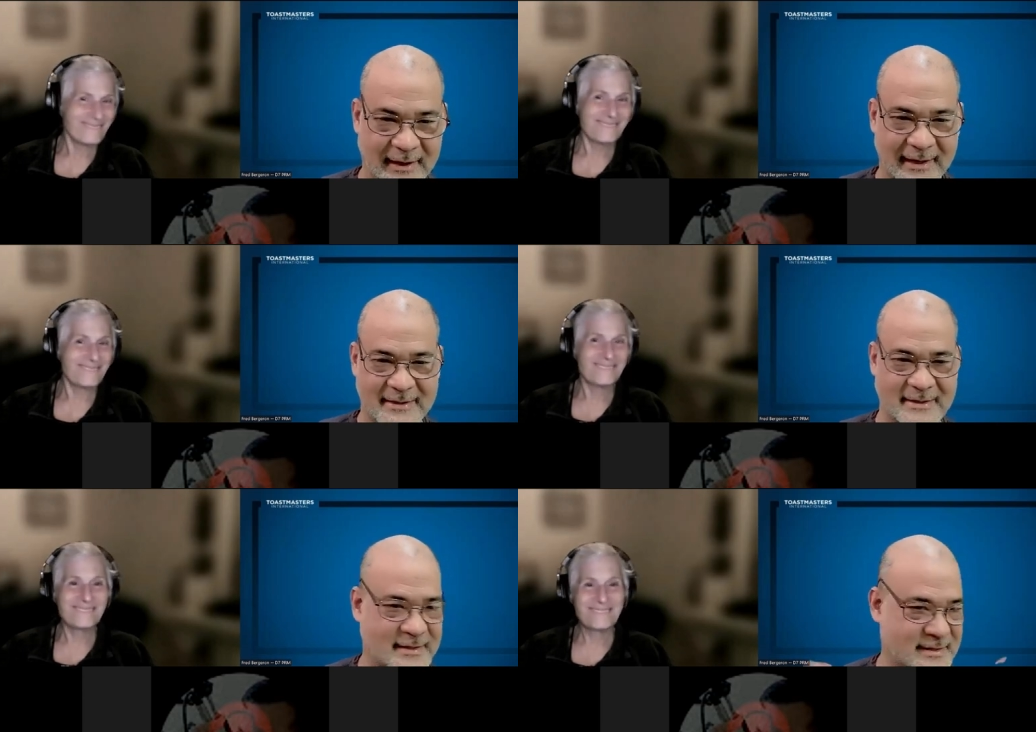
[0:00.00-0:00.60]
Speaker 1: Mm-hmm.
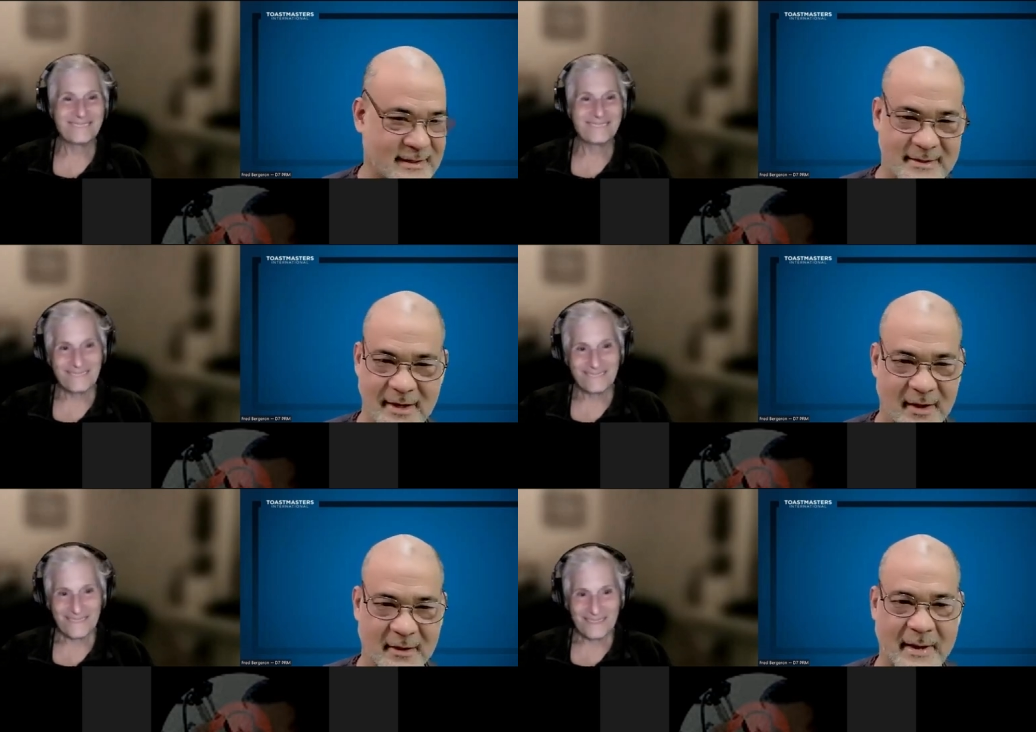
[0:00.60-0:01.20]
It's just, it's
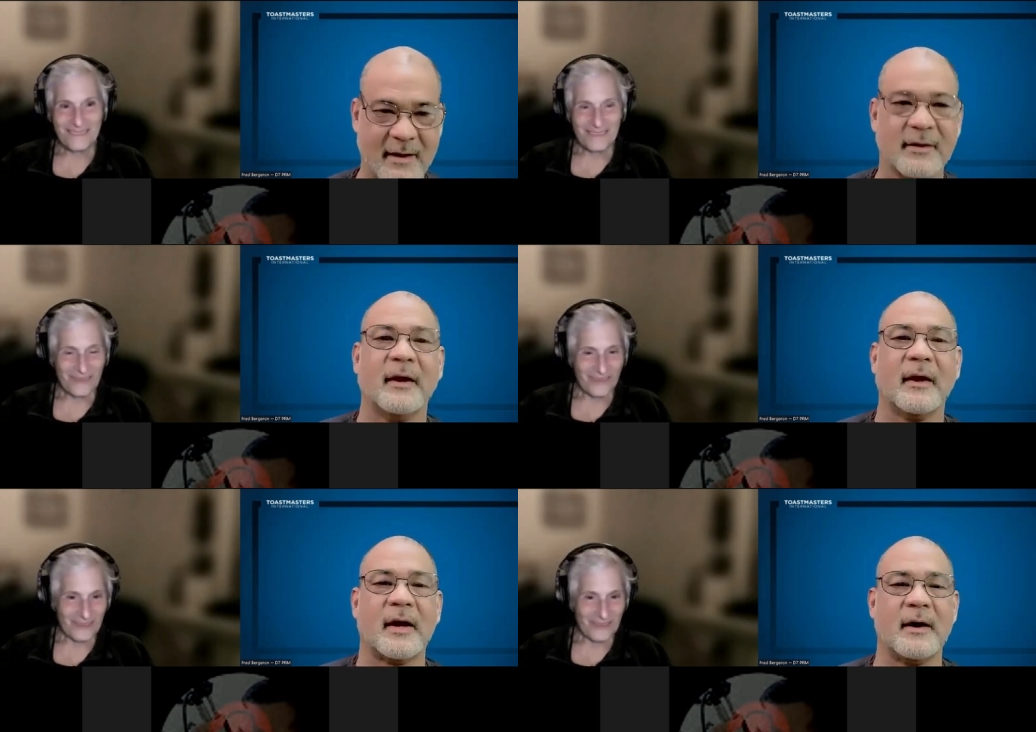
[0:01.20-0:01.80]
all about
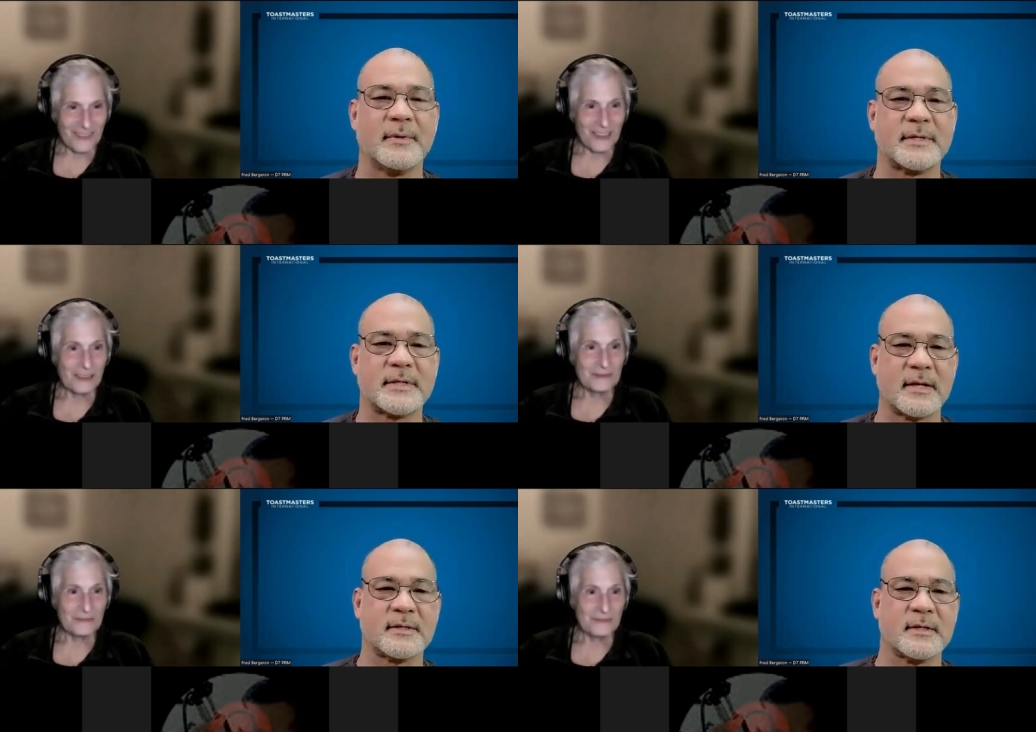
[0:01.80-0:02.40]
common
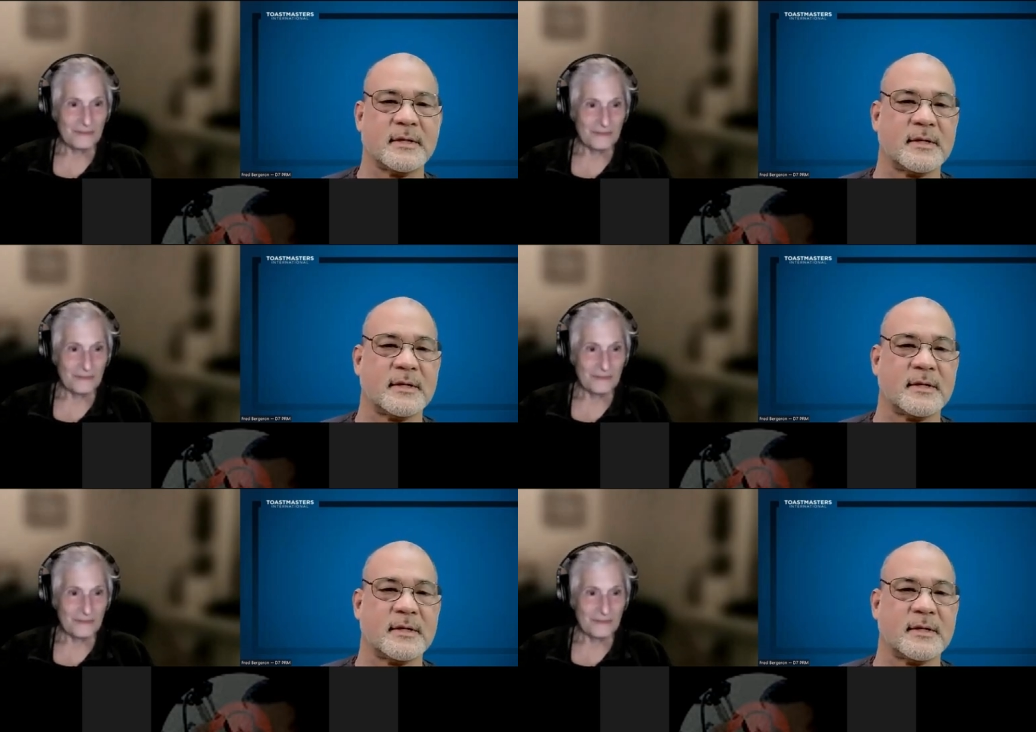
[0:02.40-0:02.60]
sense.